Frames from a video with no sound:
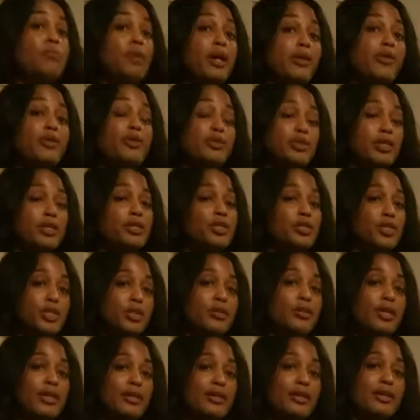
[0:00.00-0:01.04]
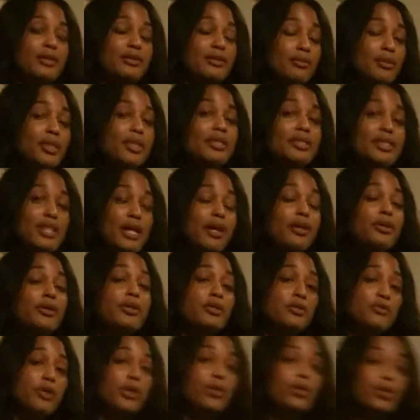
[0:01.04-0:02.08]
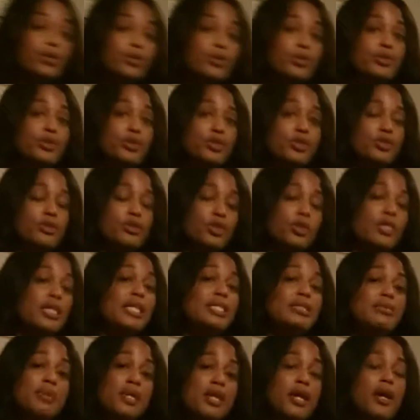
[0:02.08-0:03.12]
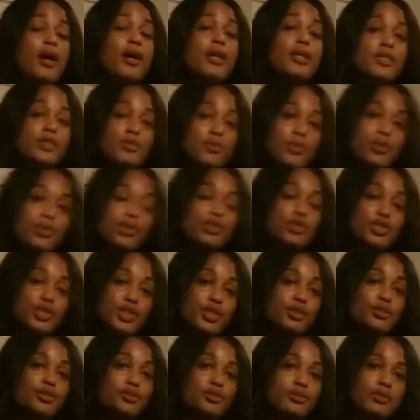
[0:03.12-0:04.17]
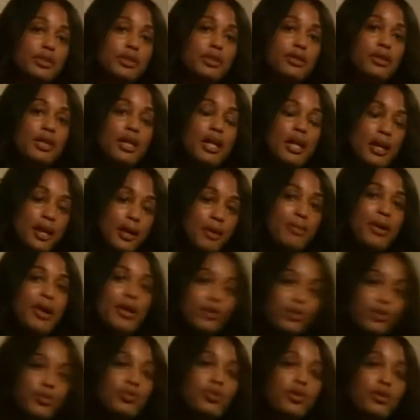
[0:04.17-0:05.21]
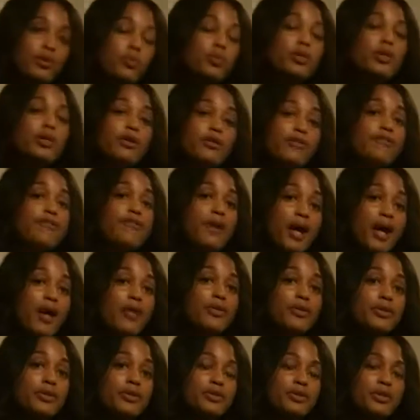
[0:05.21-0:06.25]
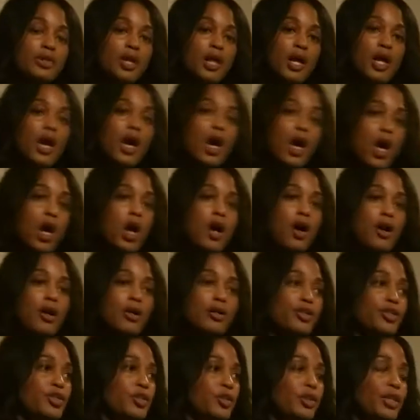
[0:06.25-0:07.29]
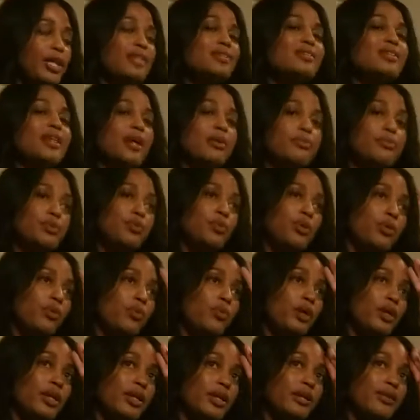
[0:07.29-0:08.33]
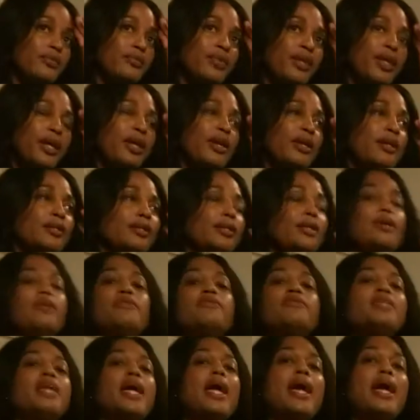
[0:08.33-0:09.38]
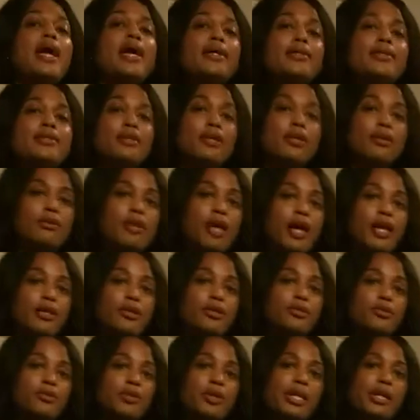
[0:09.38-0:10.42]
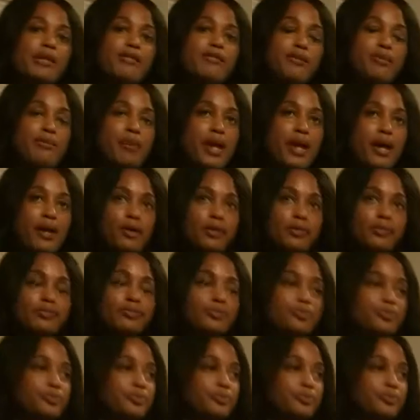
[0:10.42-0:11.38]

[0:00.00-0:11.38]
mothers that are doing this, I'm going to tell you, it's very crucial. You need to be honest with your children about who their real fathers are. You know, a lot of times we want to give dads a lot of grief about